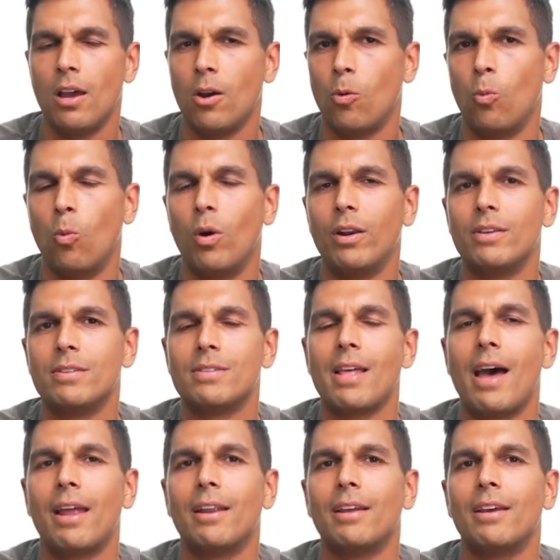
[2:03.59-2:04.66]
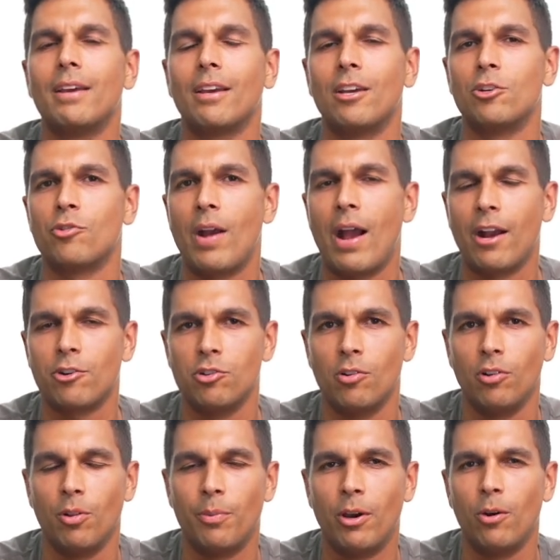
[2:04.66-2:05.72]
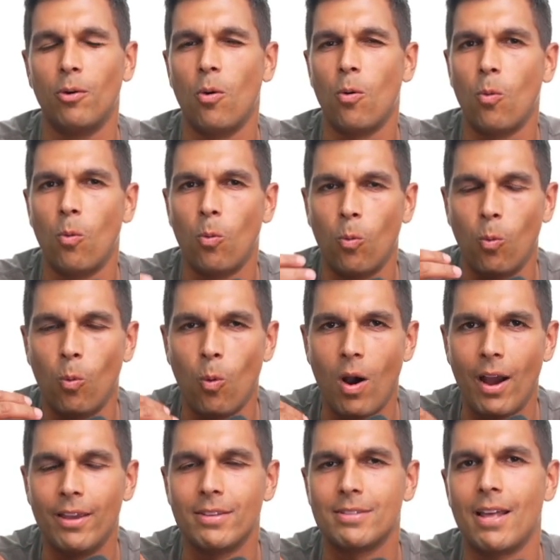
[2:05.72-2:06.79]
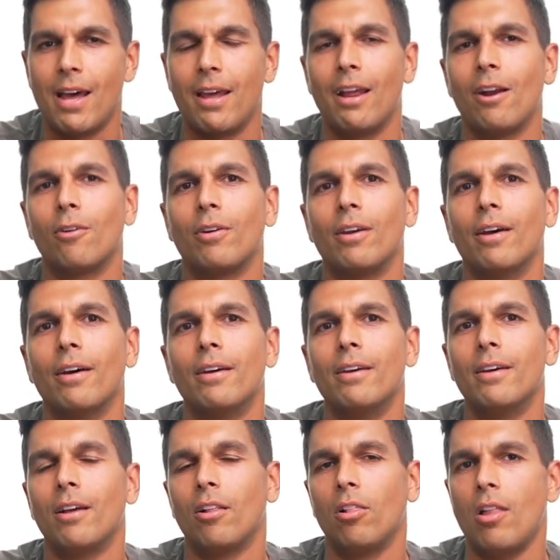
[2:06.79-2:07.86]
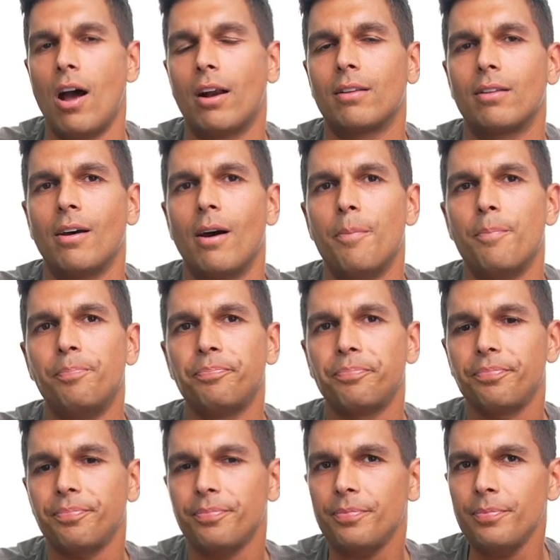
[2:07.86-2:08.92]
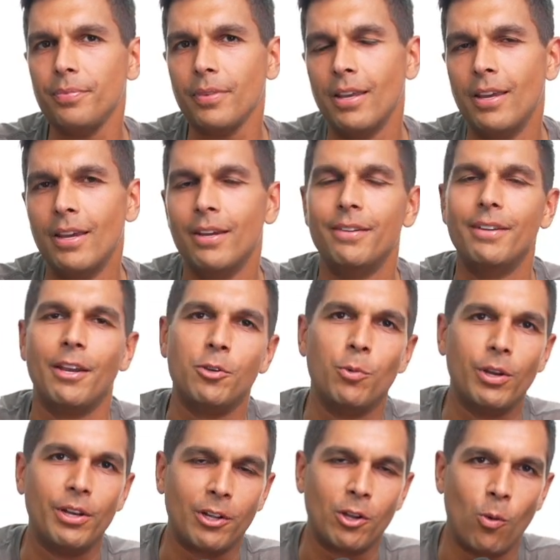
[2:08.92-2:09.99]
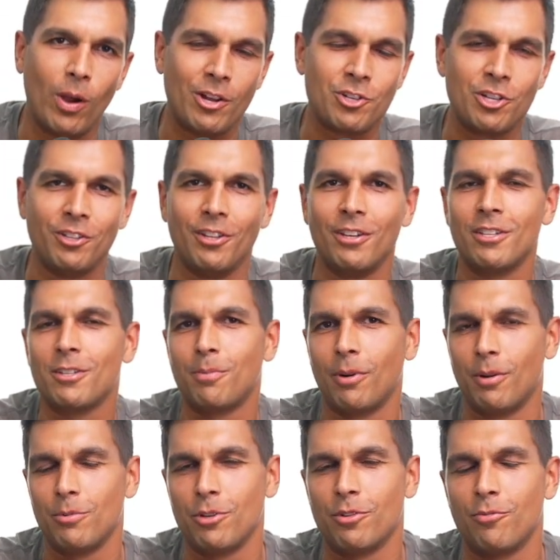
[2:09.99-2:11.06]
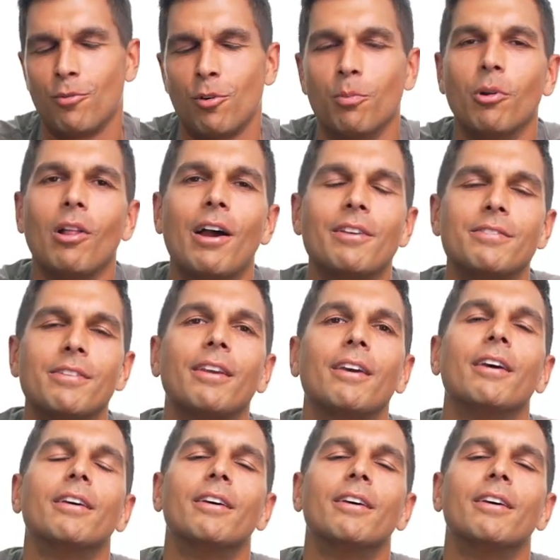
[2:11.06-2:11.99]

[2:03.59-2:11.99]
What is that contractional about? Why is that area locked up? Now, you wouldn't question this, but I'm just verbalizing it.